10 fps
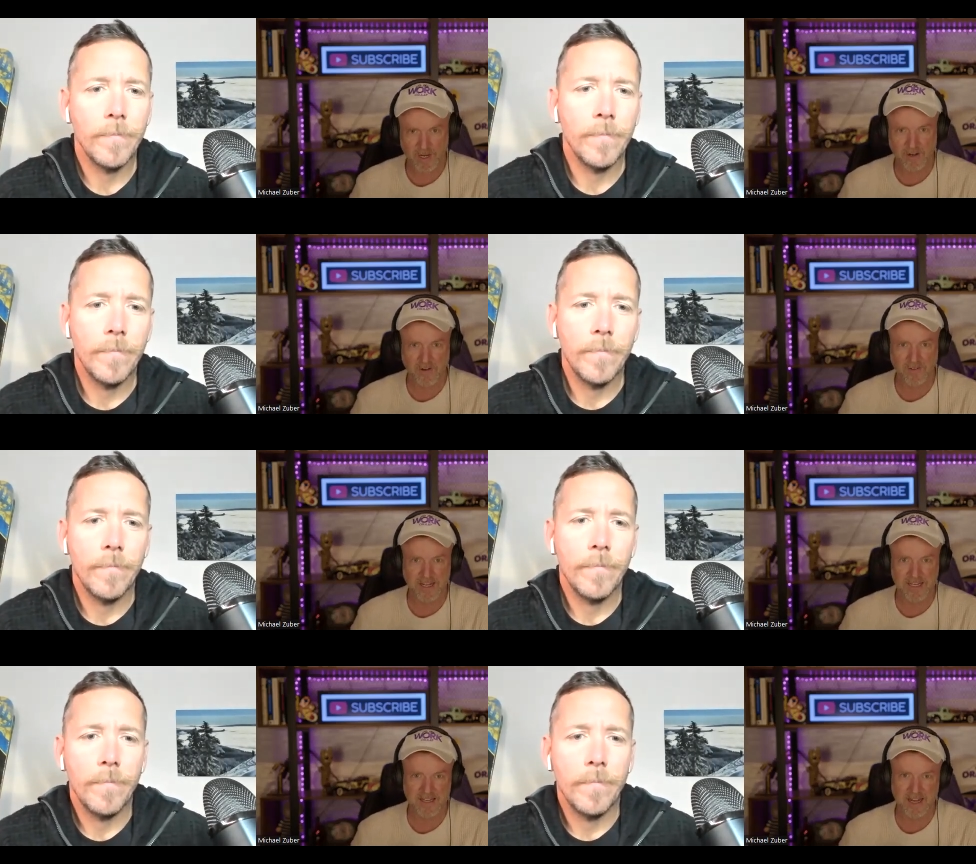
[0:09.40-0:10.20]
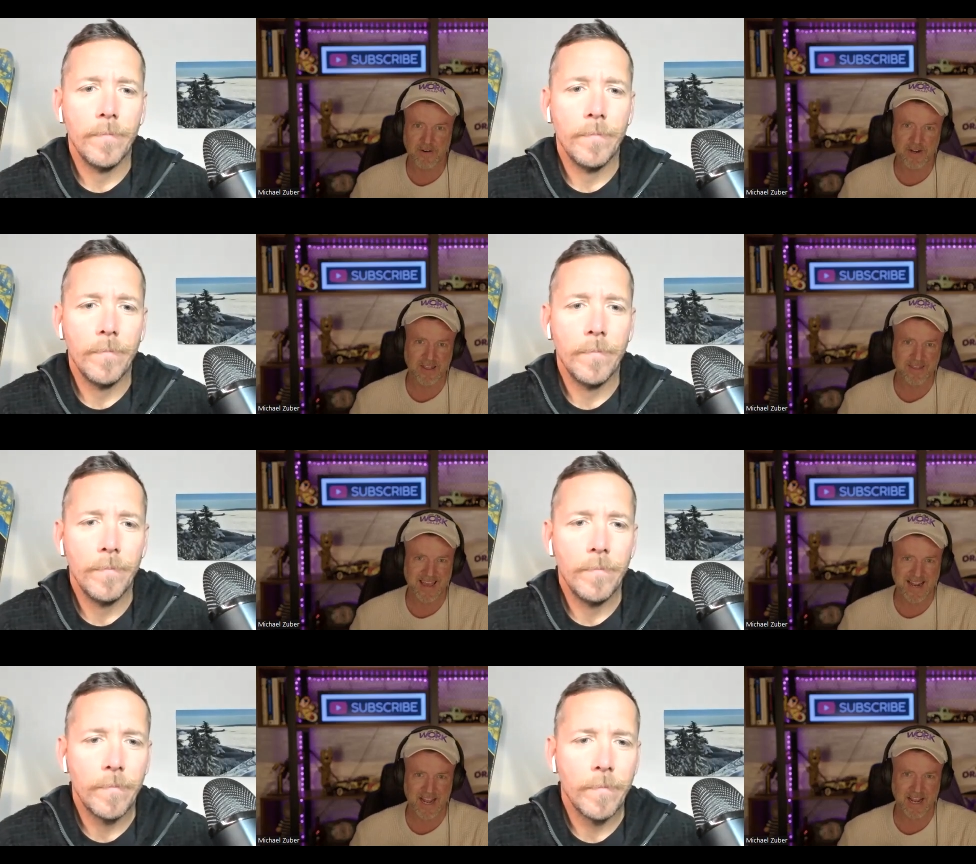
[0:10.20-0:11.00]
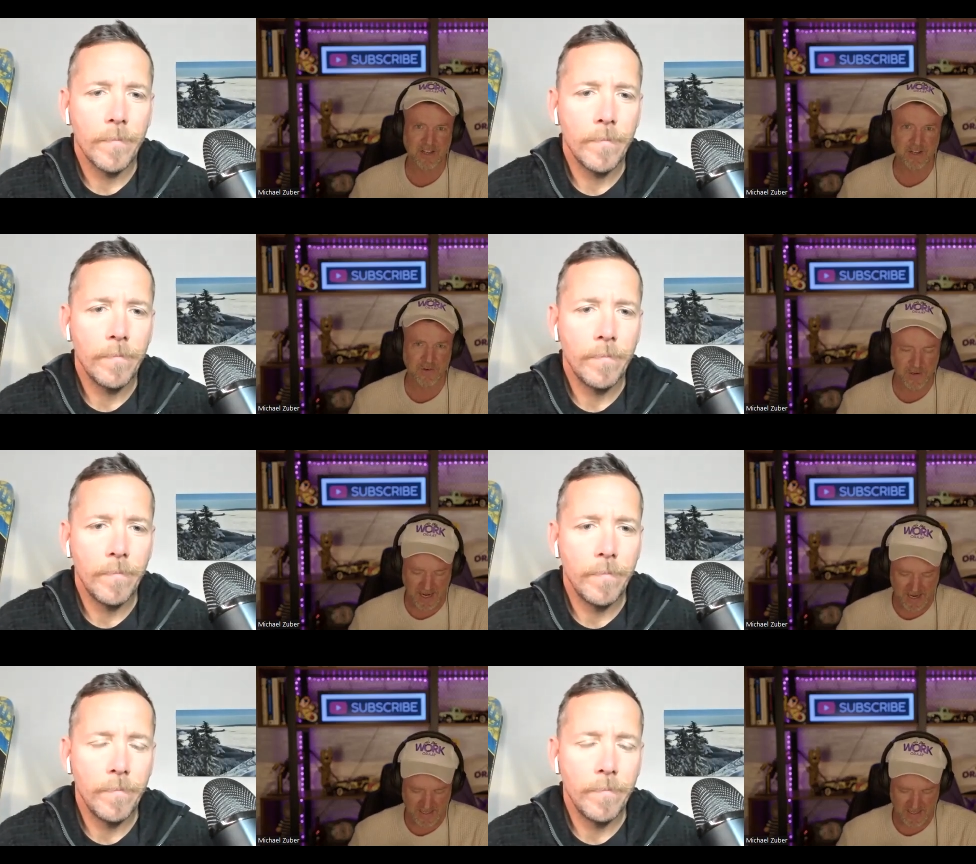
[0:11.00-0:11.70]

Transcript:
Speaker 1: the one and only Derek, that ADU